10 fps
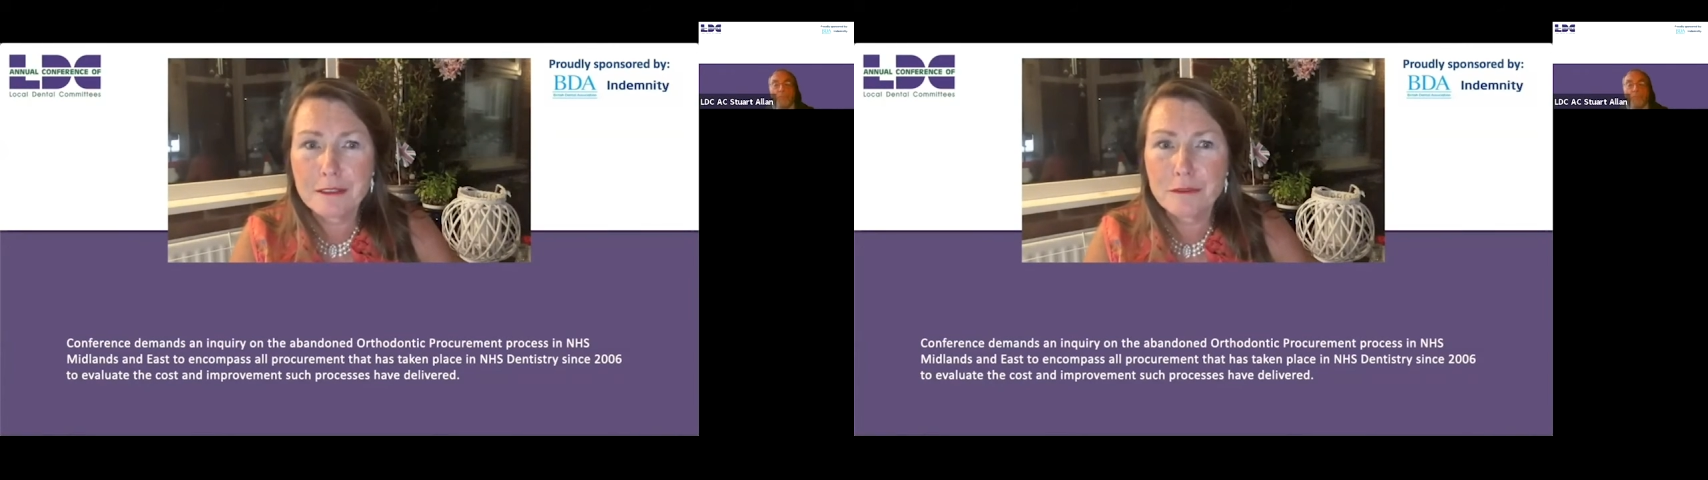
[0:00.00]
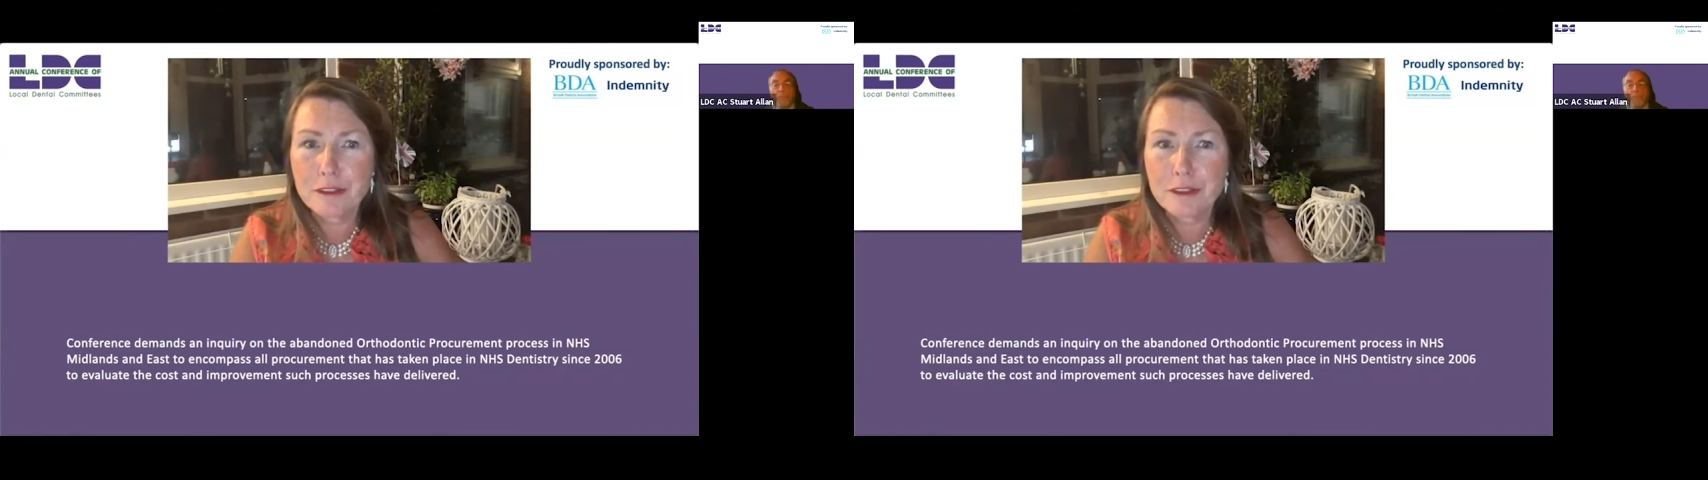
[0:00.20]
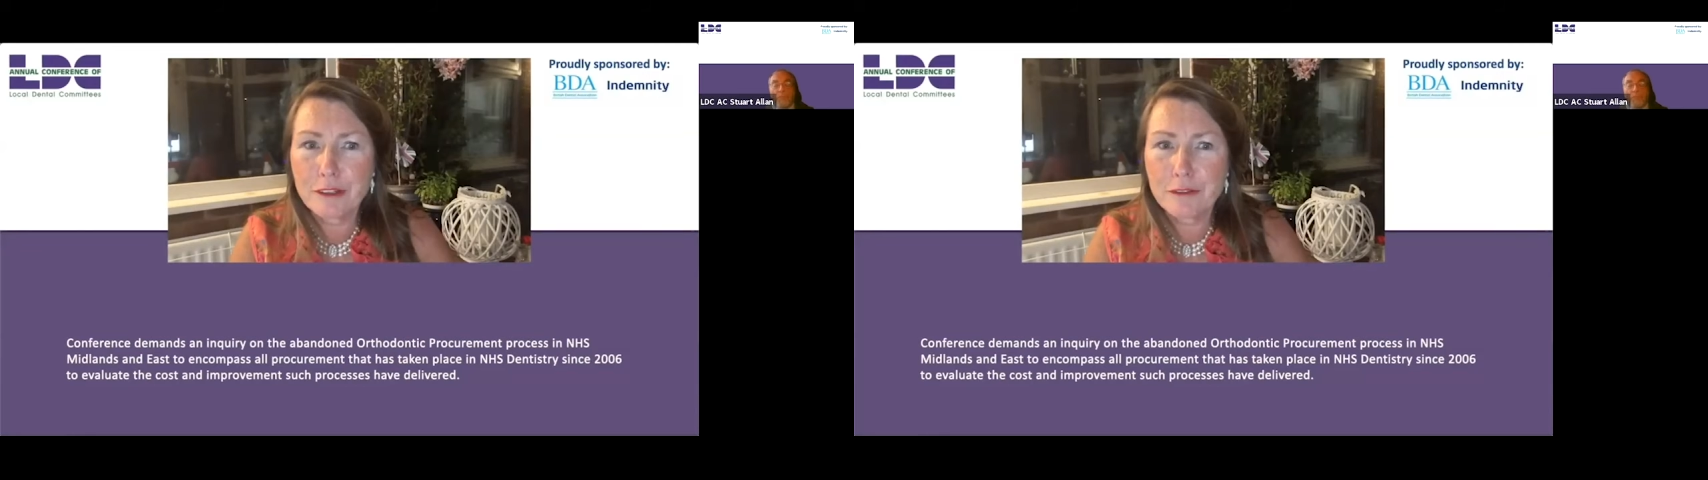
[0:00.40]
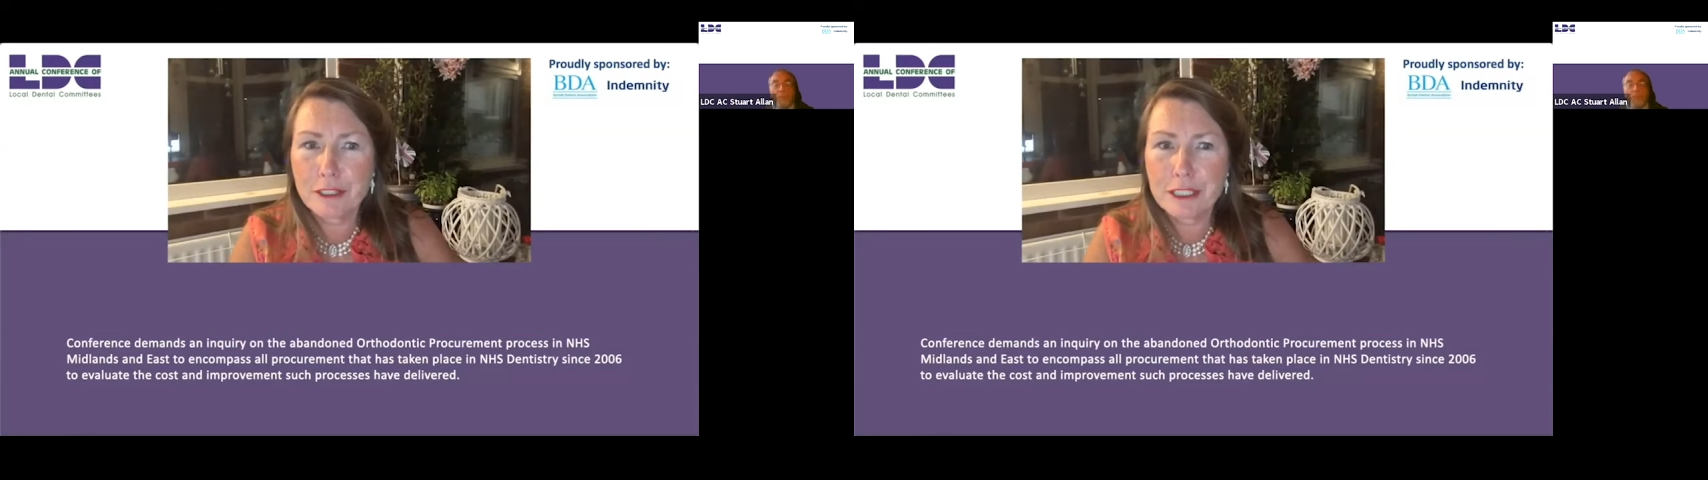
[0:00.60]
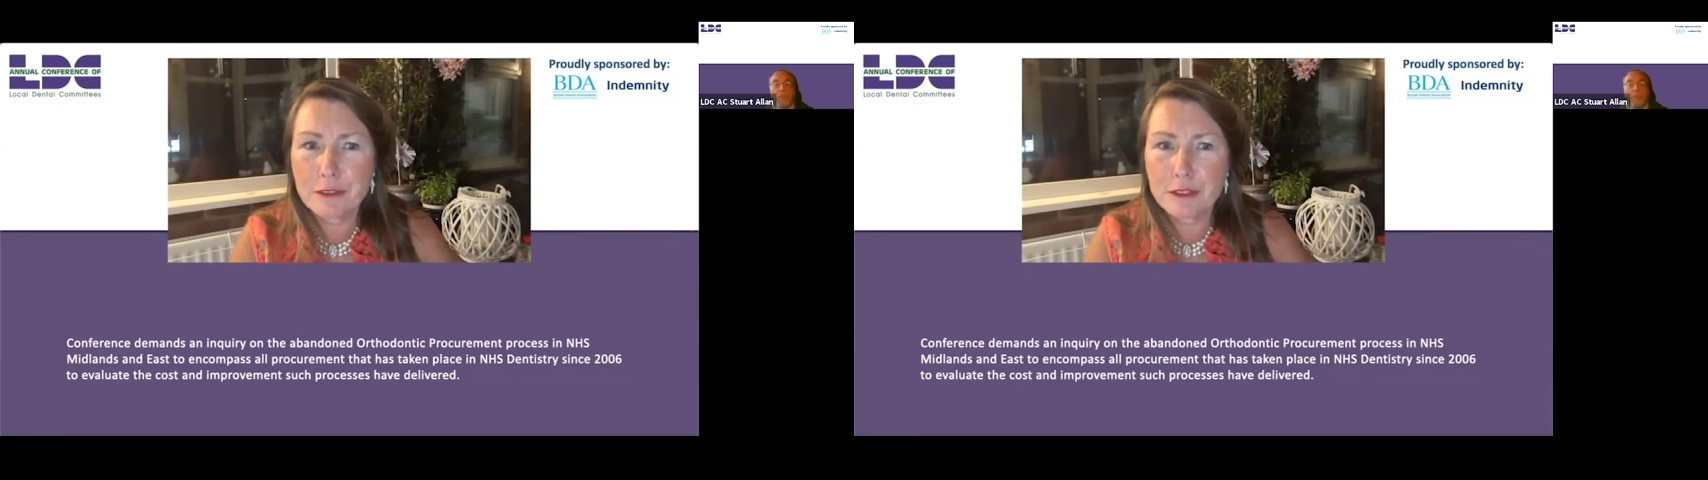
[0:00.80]
for, of
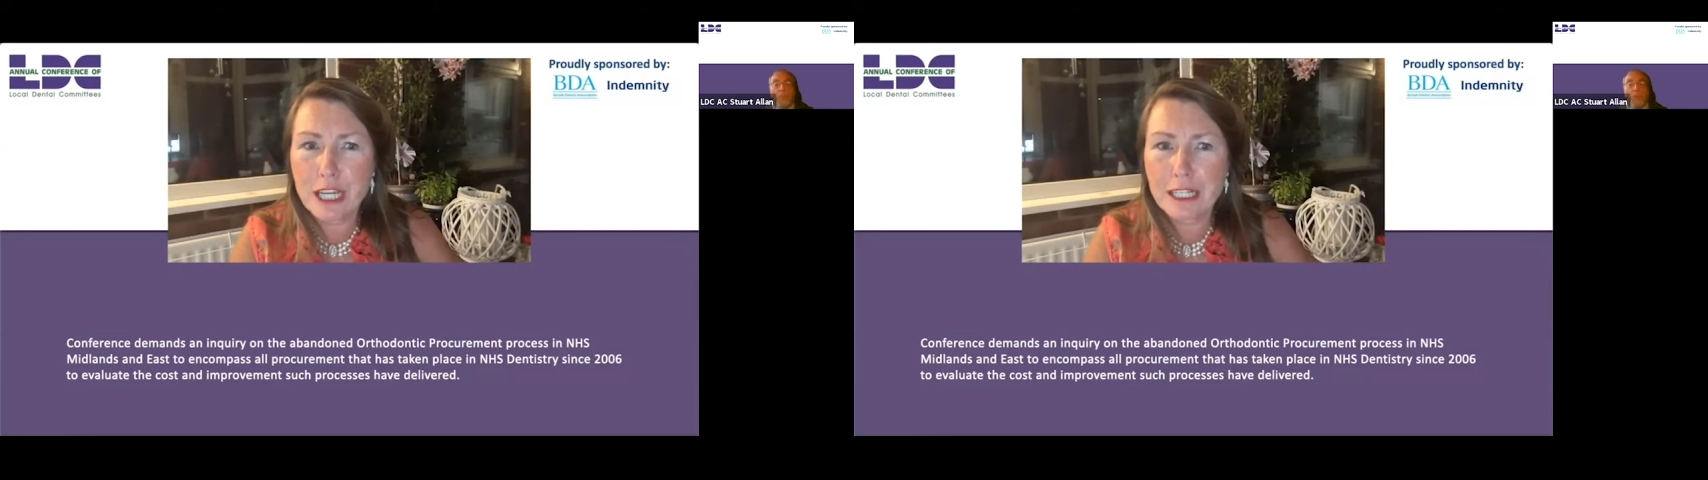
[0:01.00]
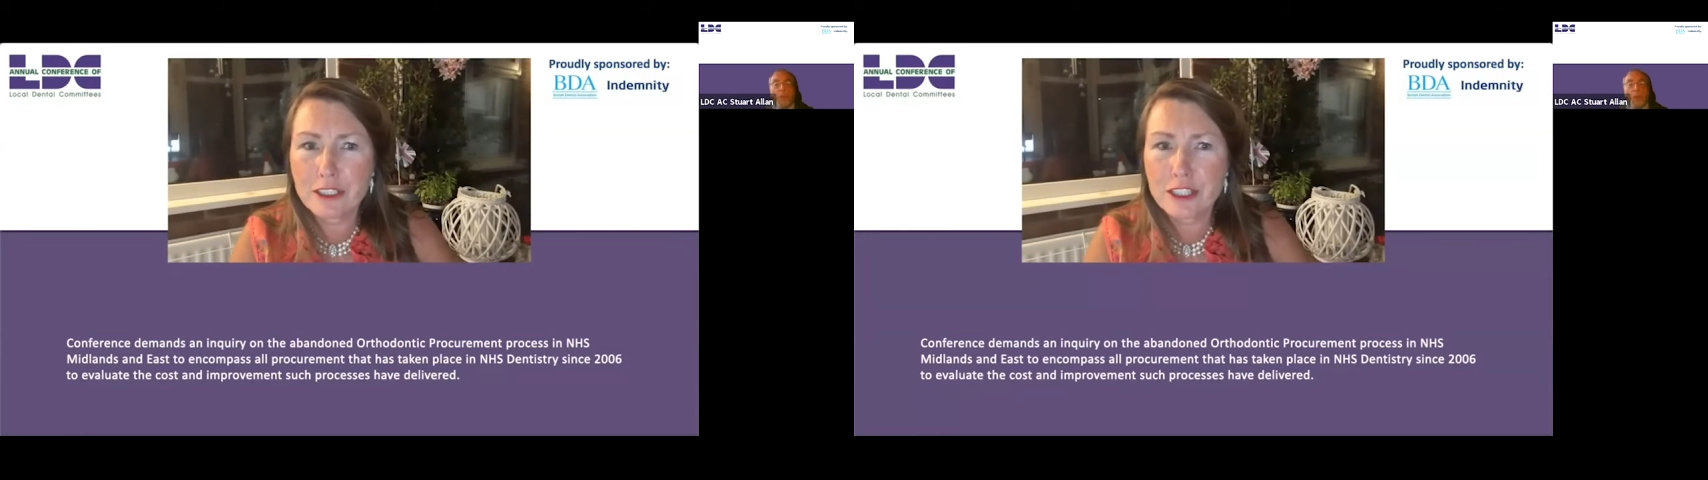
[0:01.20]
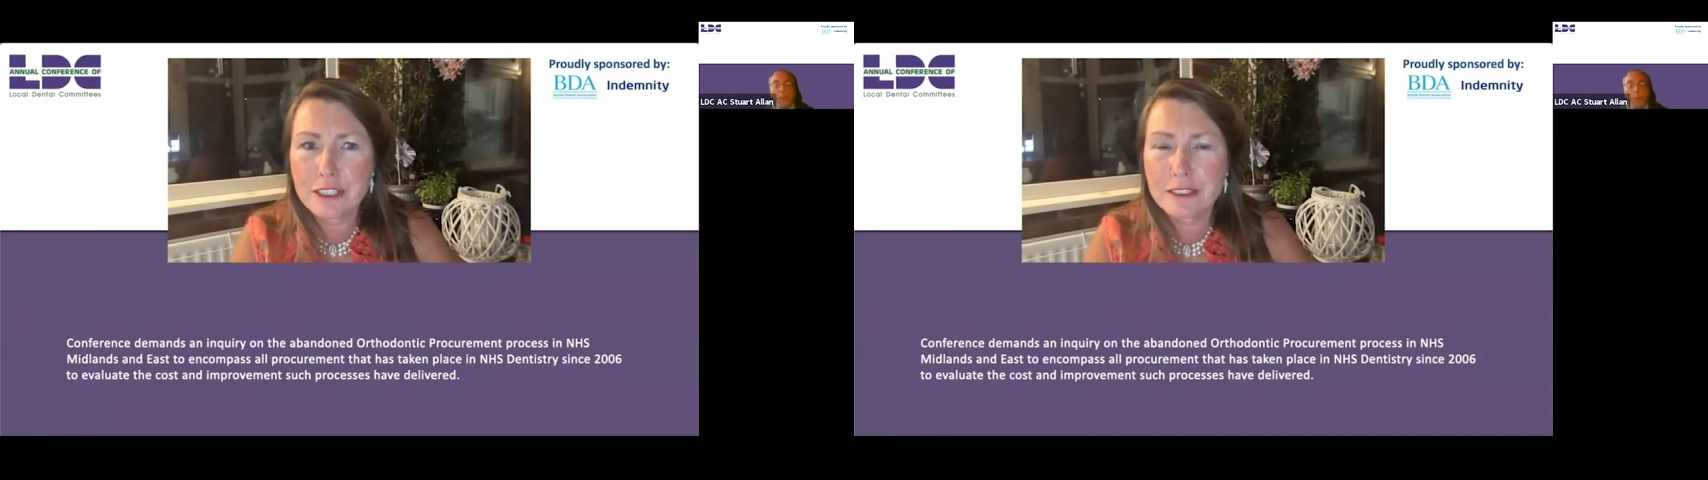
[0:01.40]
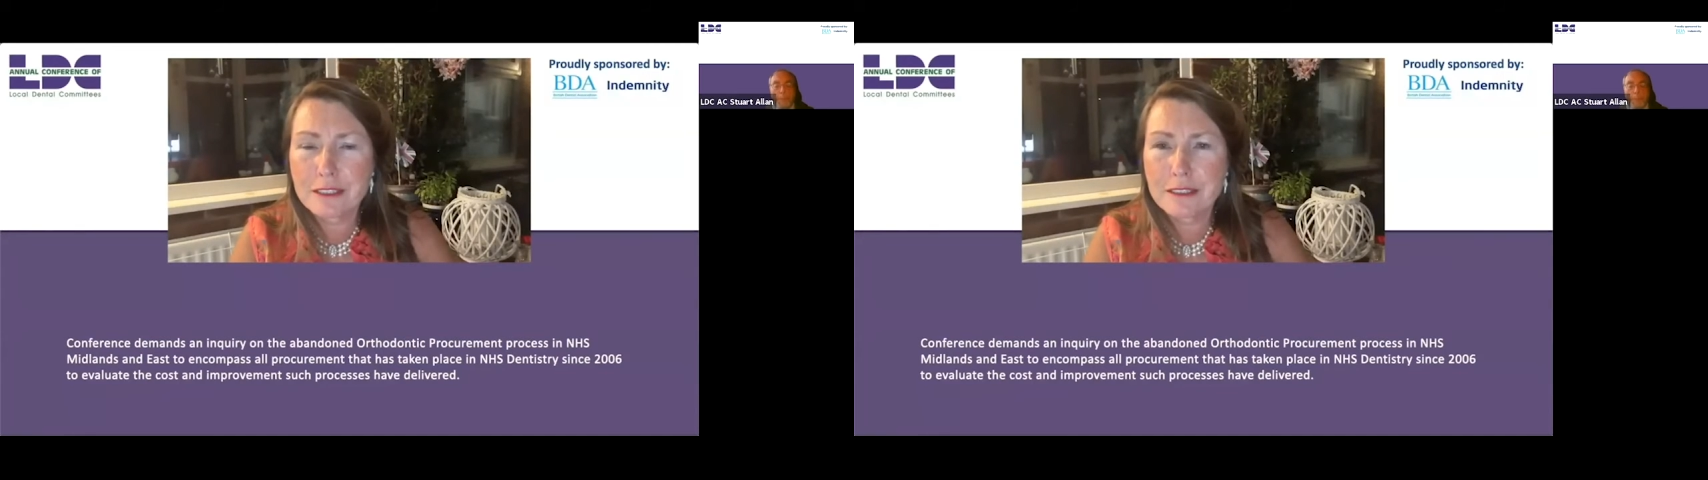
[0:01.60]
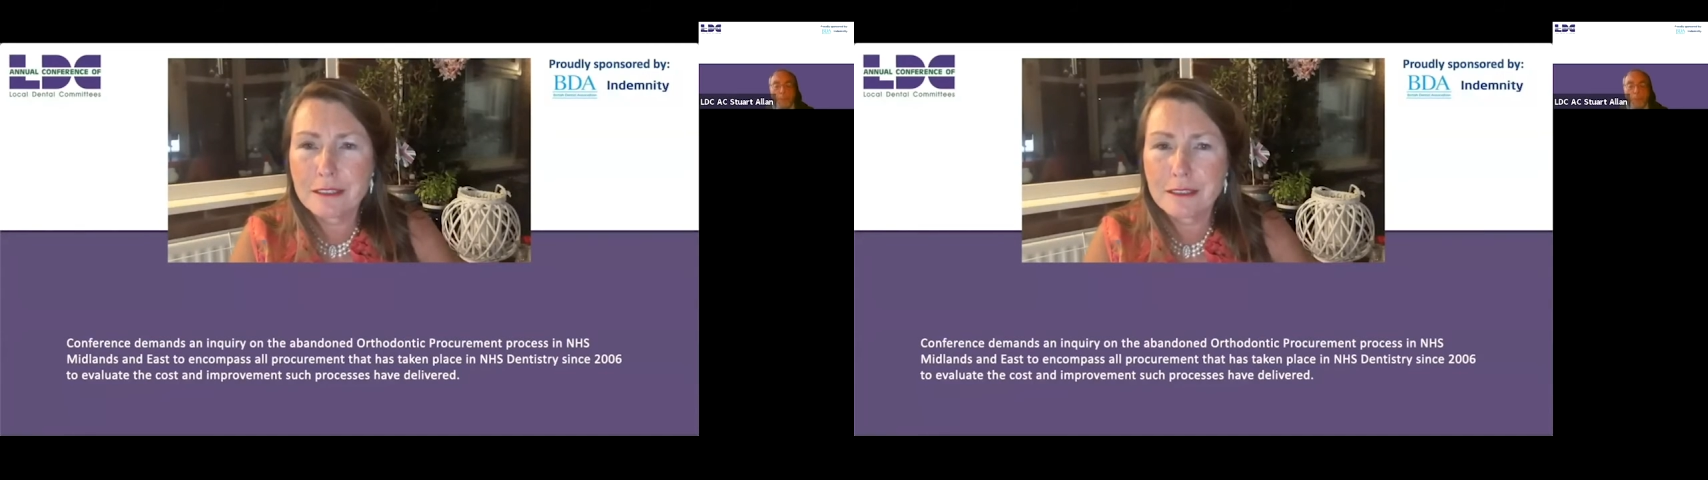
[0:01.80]
legal challenges,